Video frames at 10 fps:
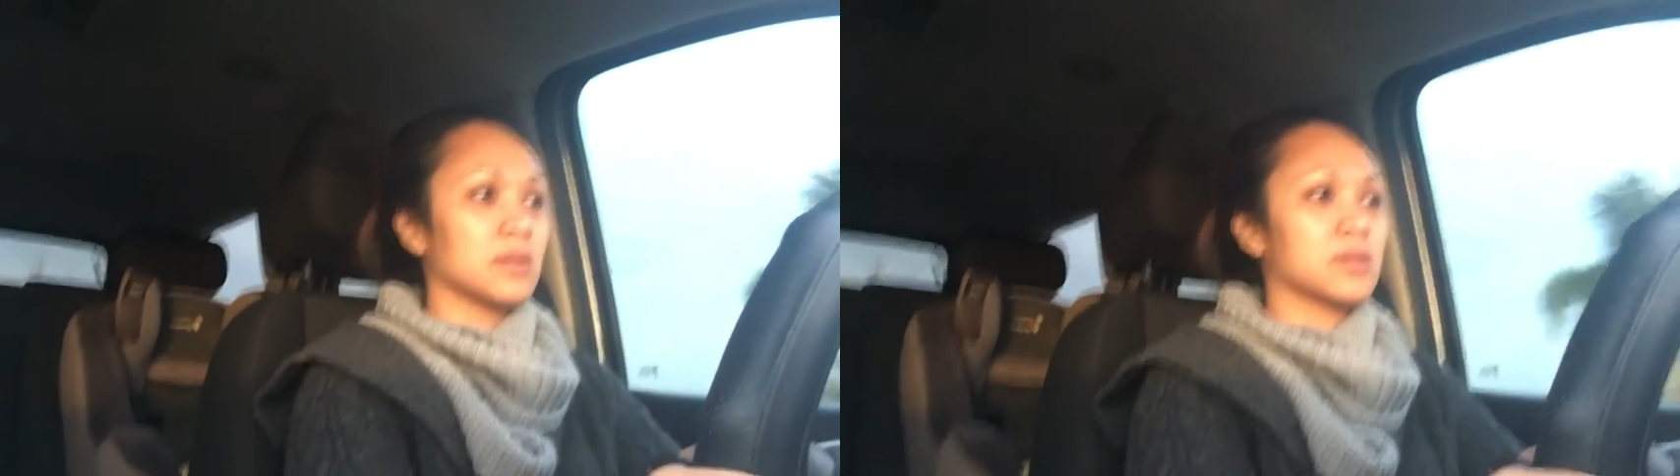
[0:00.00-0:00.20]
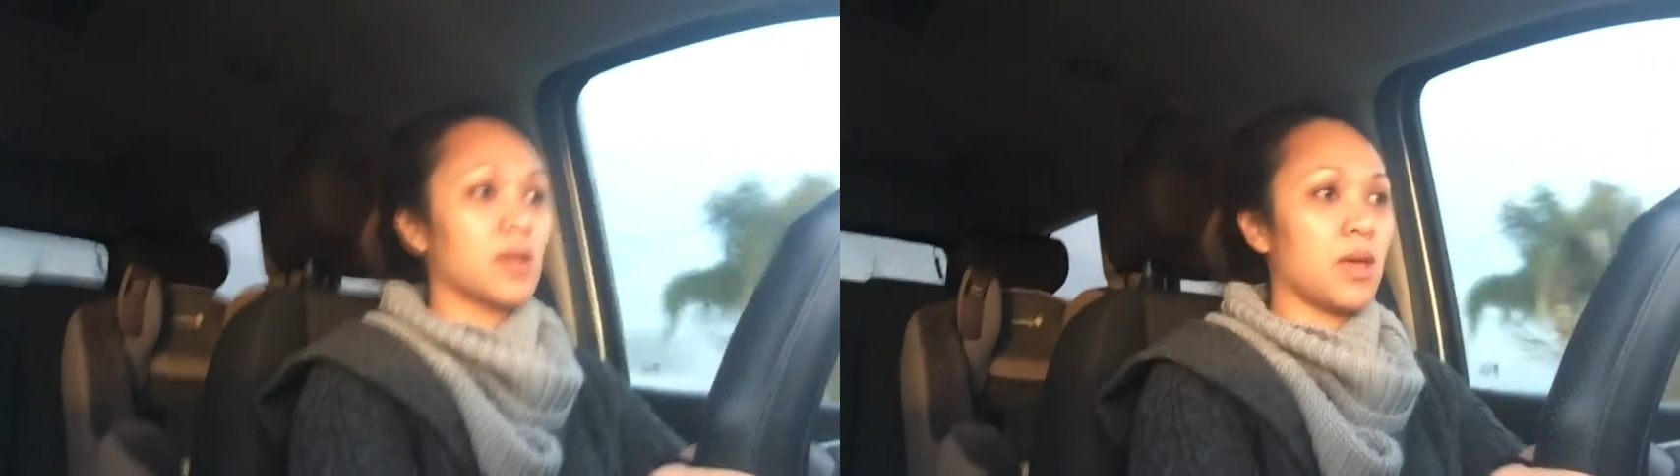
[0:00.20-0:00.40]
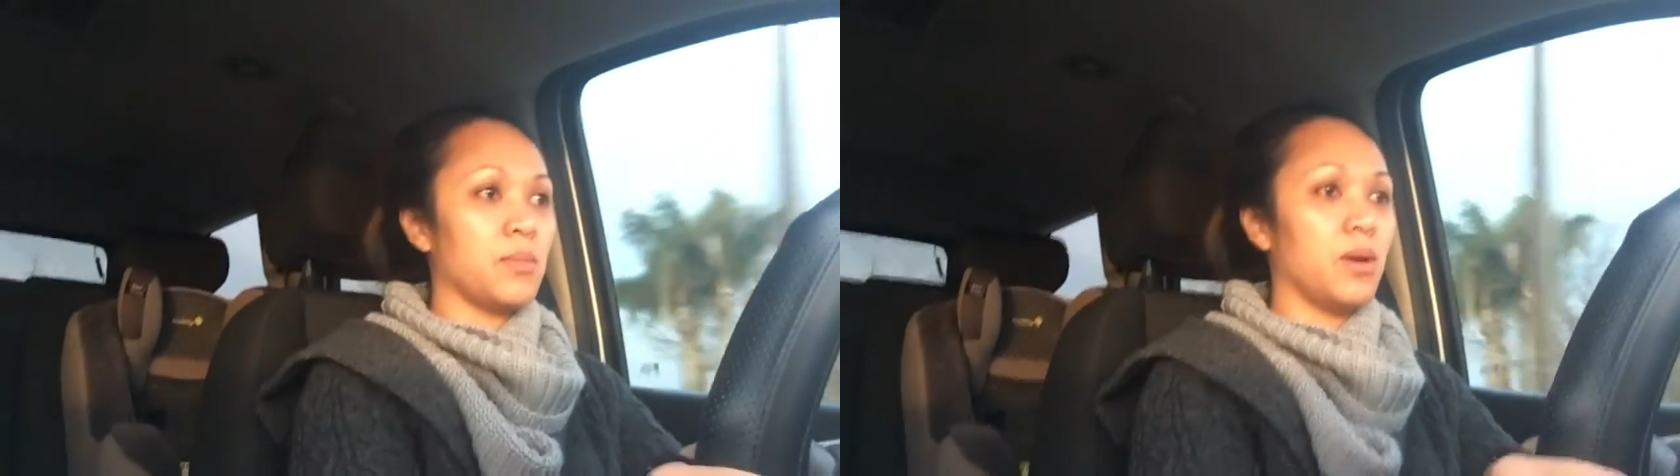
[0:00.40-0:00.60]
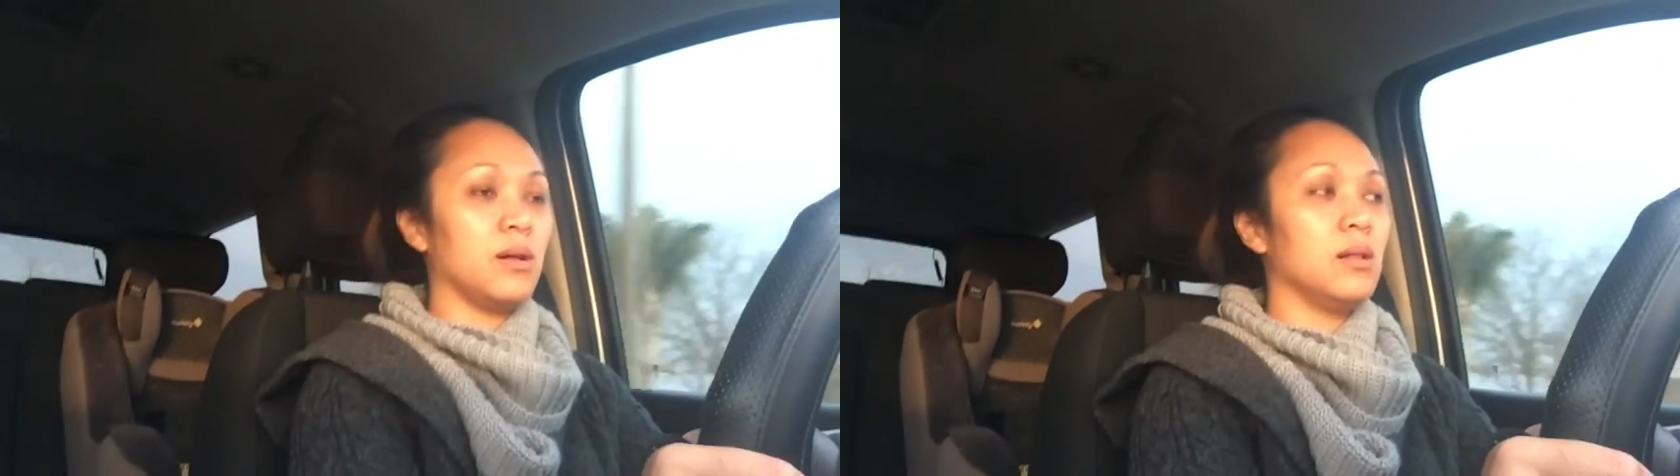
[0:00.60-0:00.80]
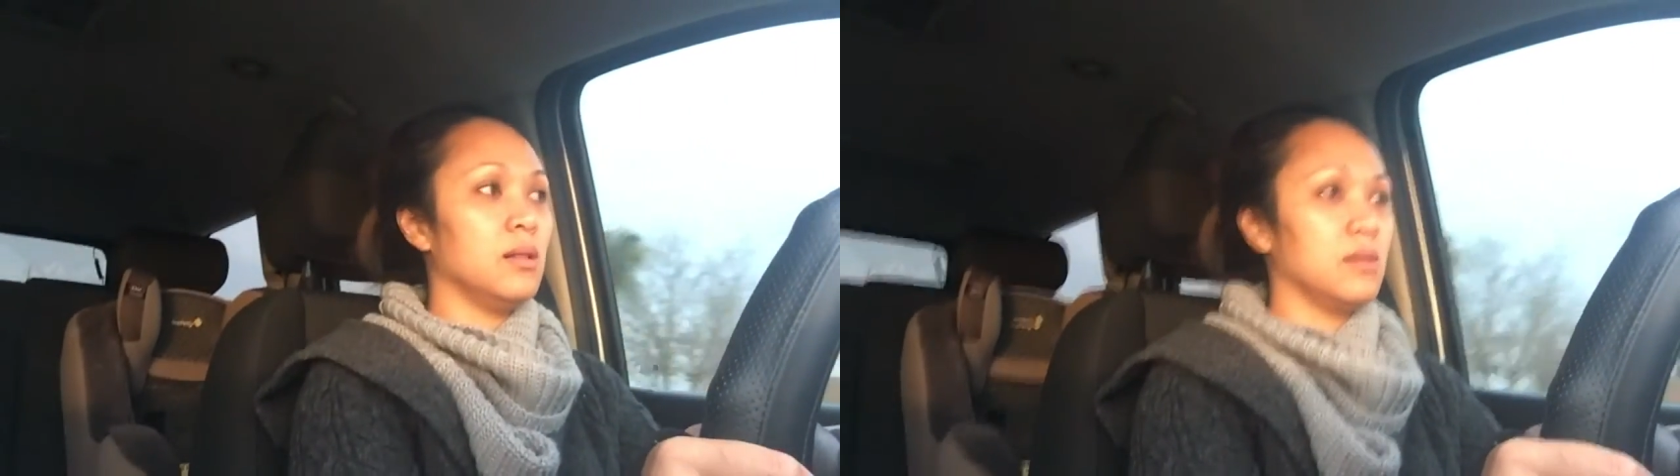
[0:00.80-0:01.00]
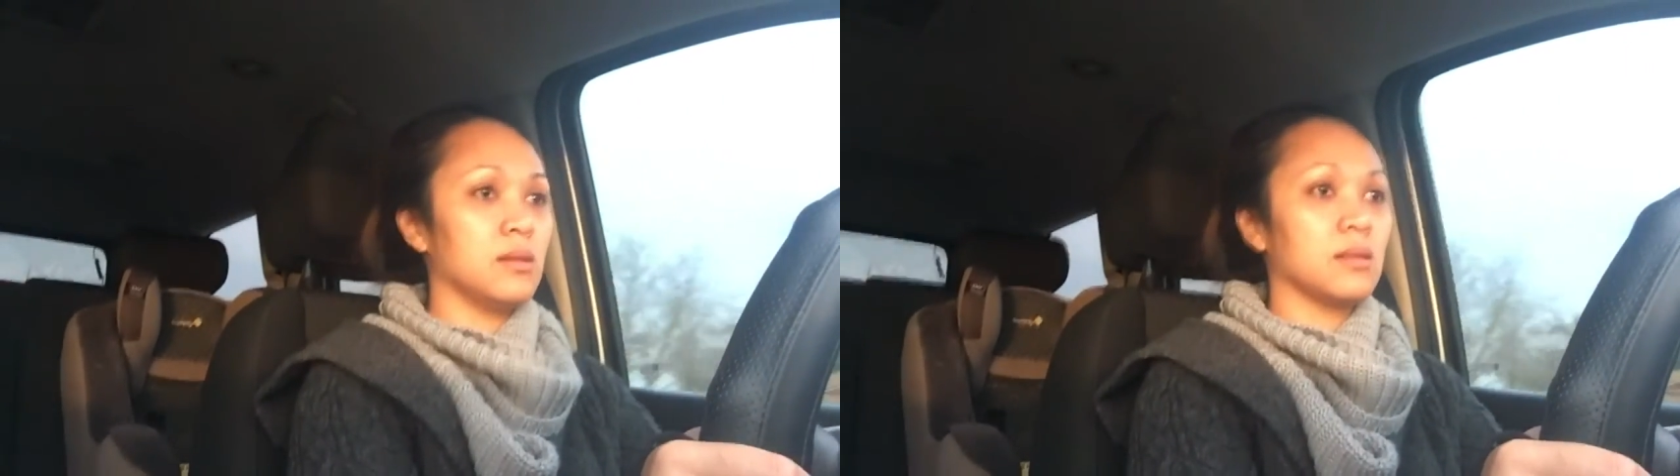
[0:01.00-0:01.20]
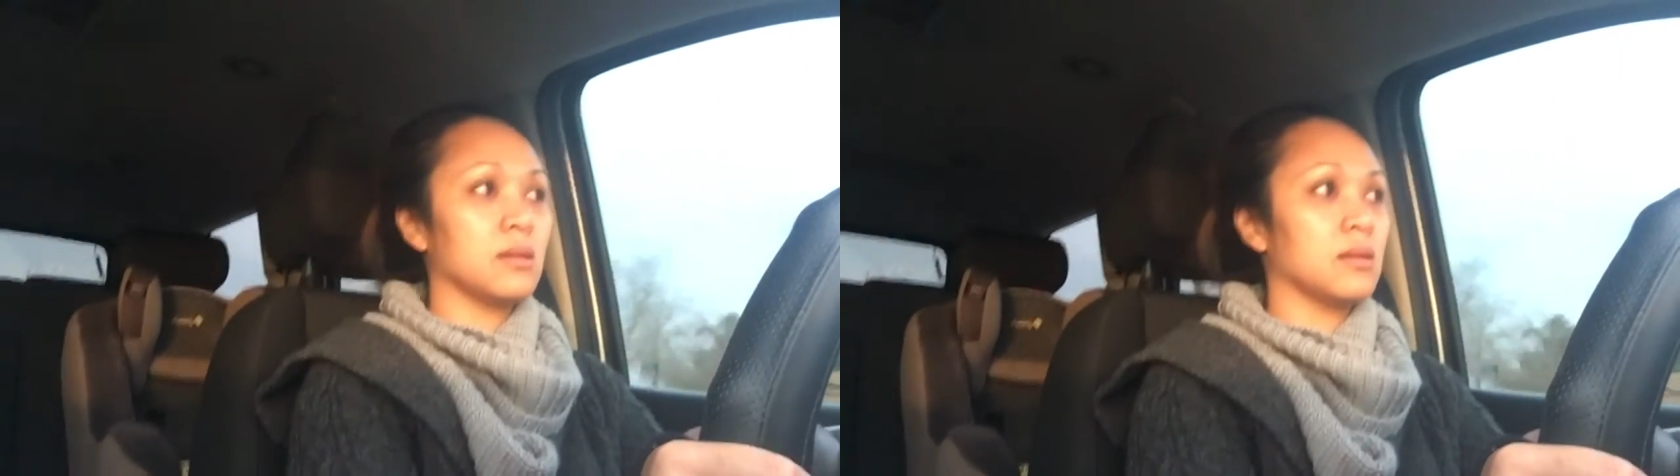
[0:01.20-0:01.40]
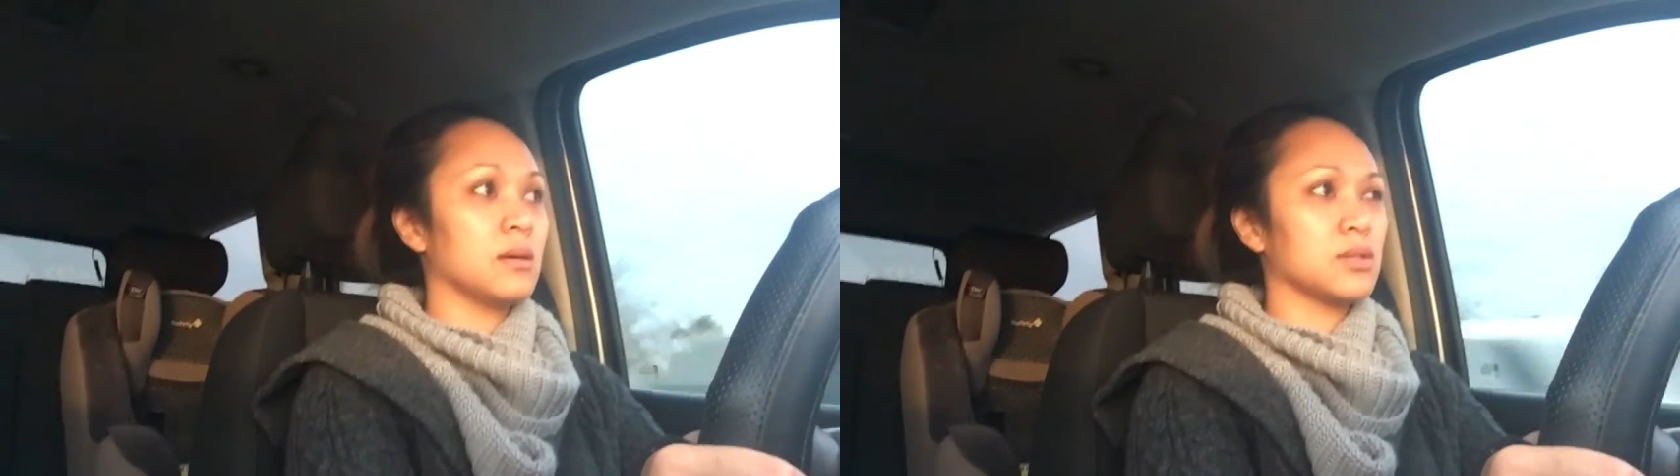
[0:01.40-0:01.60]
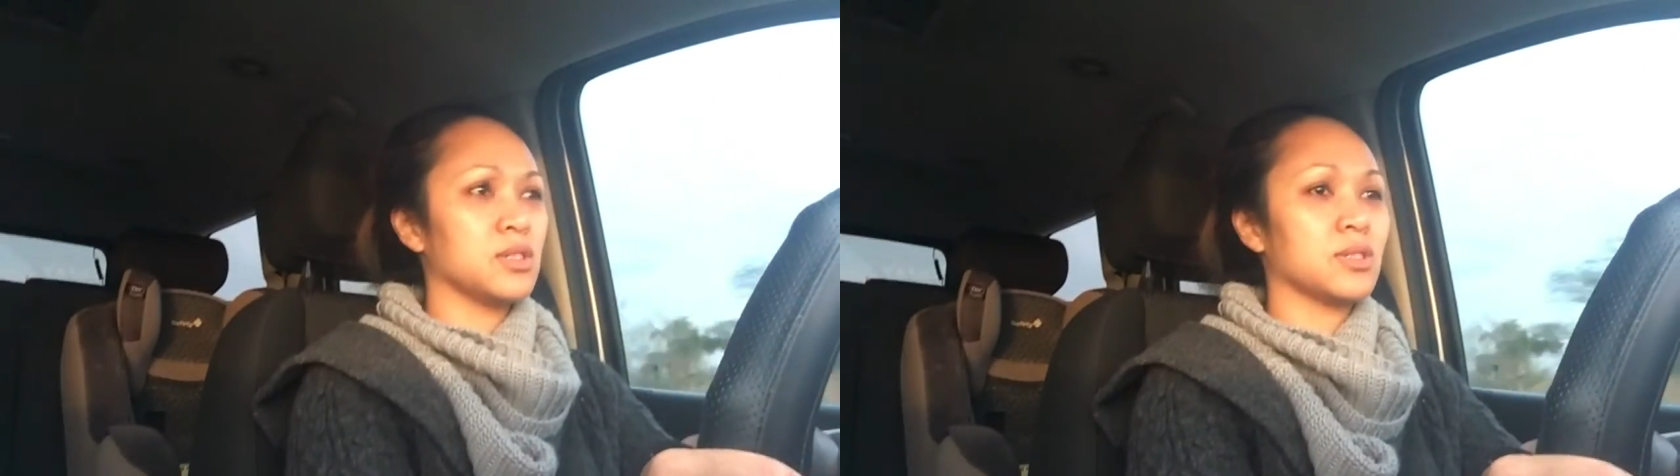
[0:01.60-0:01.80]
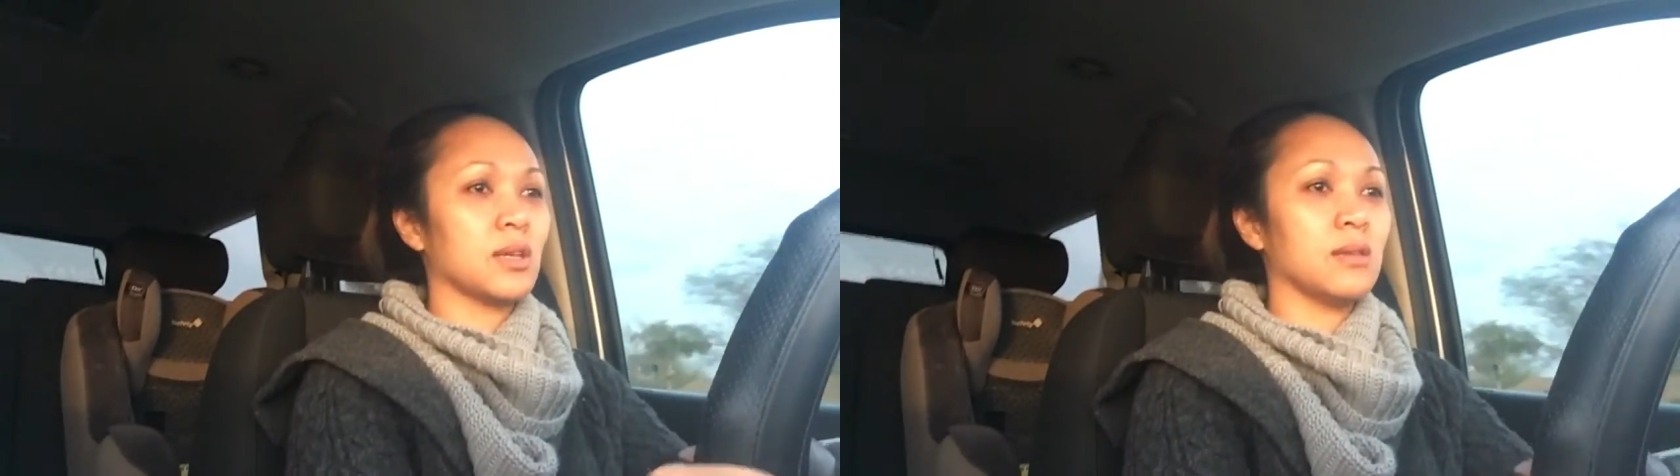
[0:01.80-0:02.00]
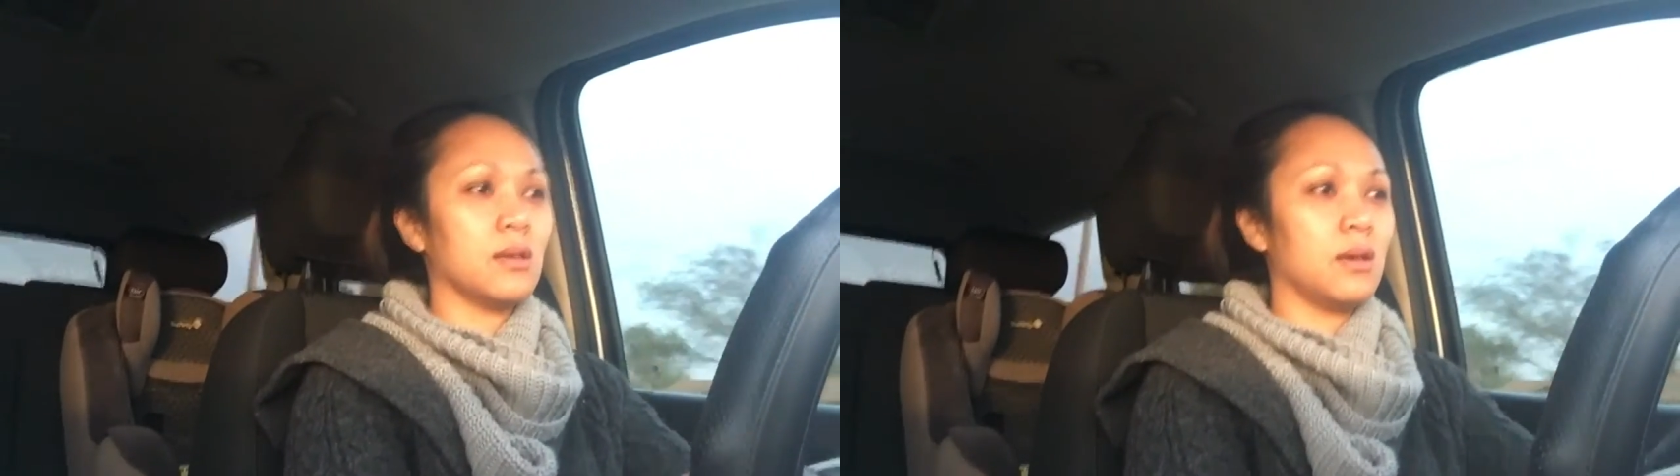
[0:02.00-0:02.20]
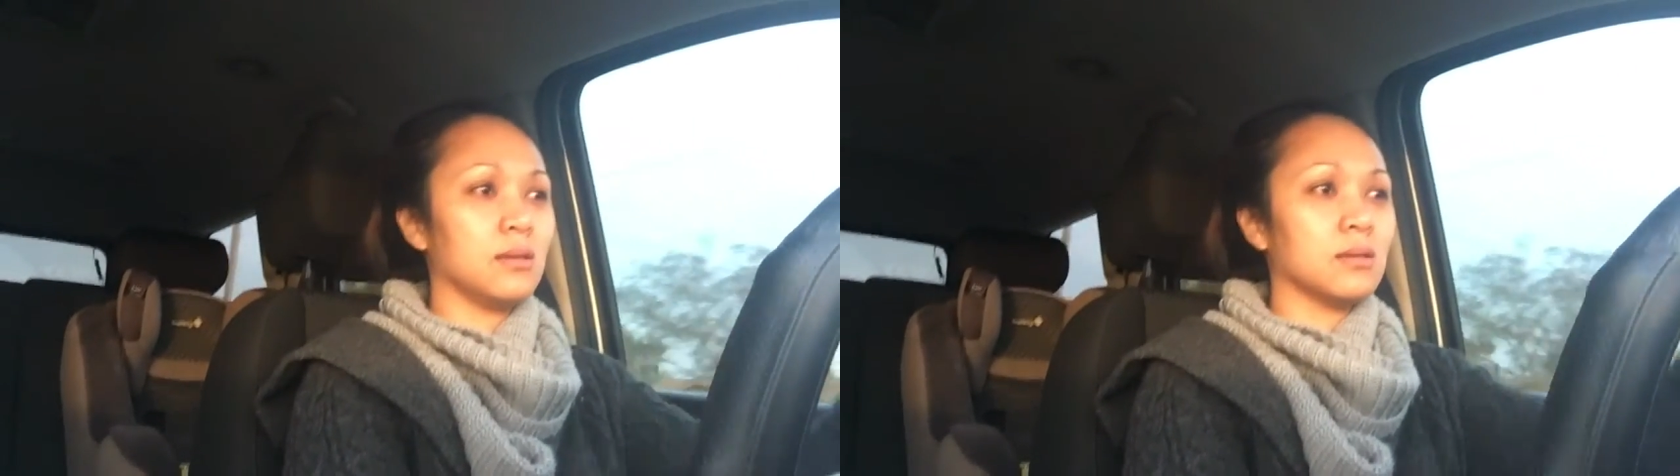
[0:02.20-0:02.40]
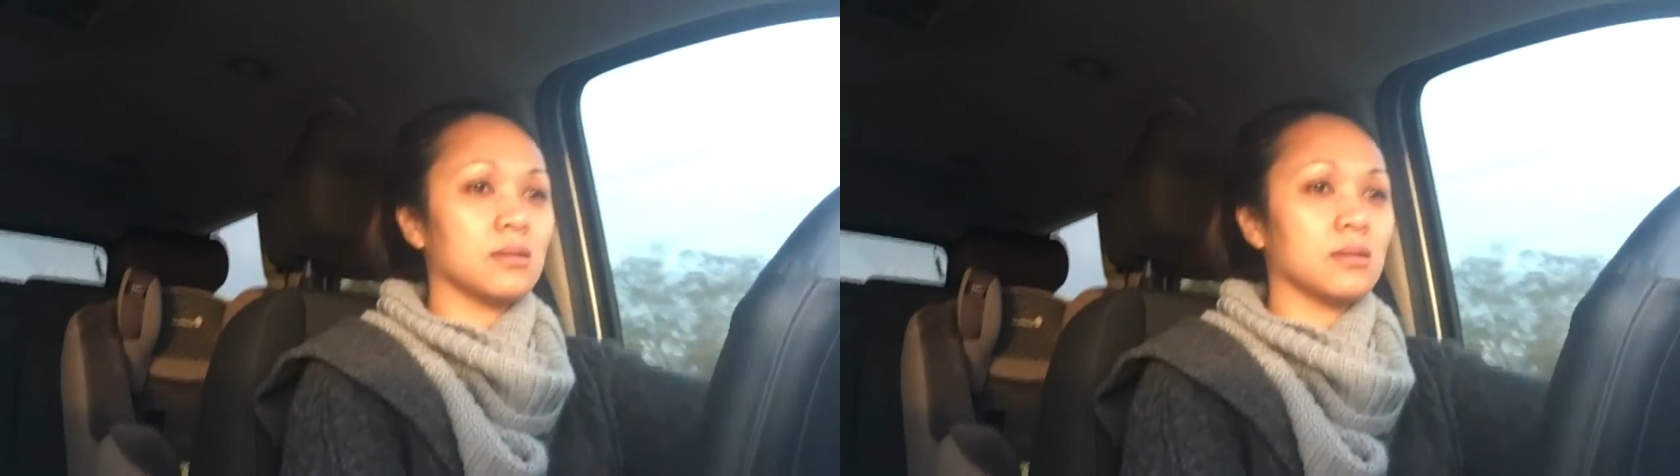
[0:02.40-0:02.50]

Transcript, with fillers: stable. I should say that